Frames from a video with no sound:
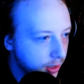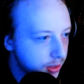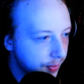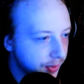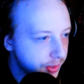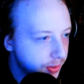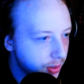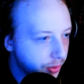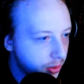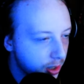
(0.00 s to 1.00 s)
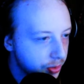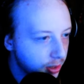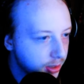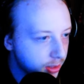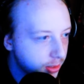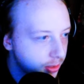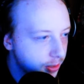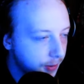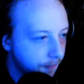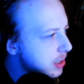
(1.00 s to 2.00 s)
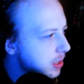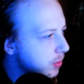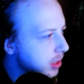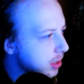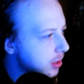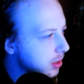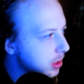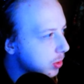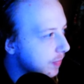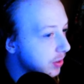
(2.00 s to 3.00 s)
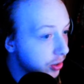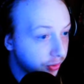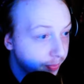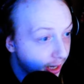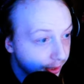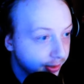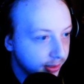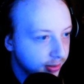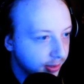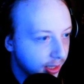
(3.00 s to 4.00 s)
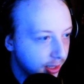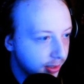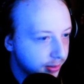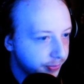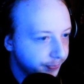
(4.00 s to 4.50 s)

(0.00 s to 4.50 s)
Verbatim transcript: Accept this another contract here. Let's see what it is. We have another Mangler. Yay.